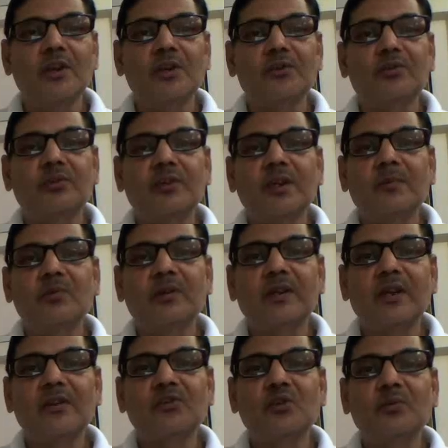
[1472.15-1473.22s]
So double
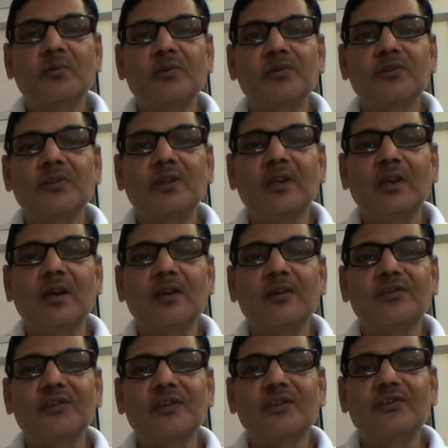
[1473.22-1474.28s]
crossovers, they are
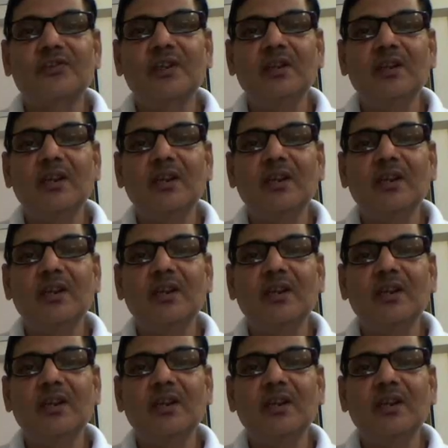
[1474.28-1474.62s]
16